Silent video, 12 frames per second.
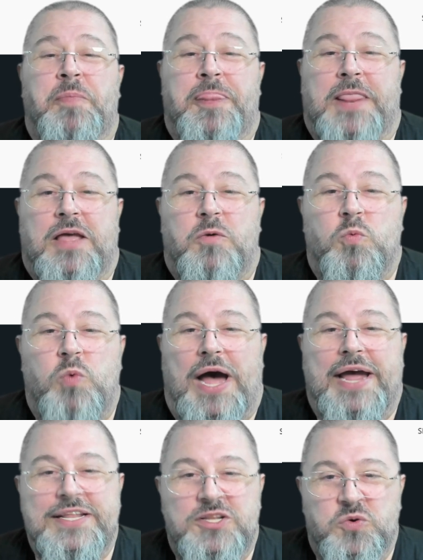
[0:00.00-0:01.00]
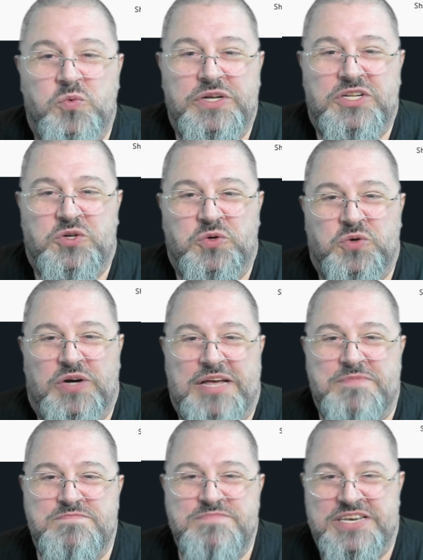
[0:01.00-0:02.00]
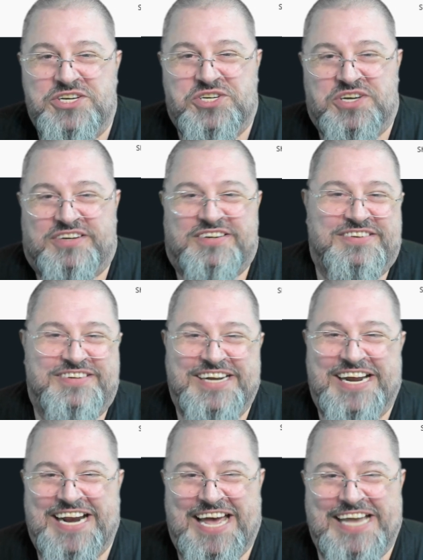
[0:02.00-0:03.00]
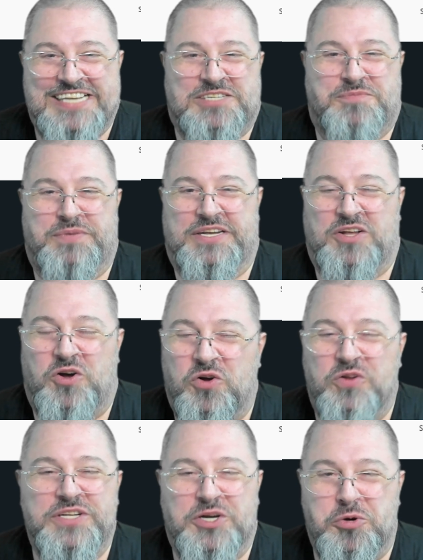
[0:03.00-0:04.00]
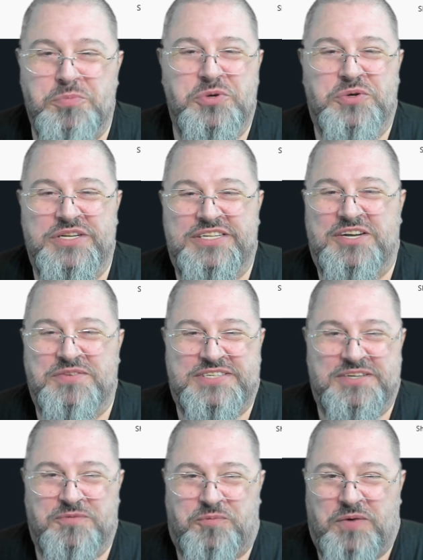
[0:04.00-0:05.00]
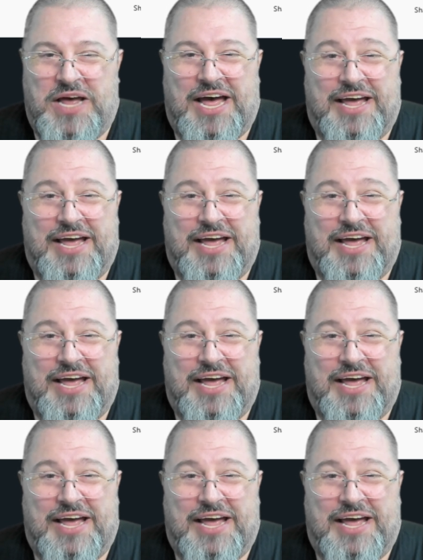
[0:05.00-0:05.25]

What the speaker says: why don't we do a mission organized with all the community of SimFly?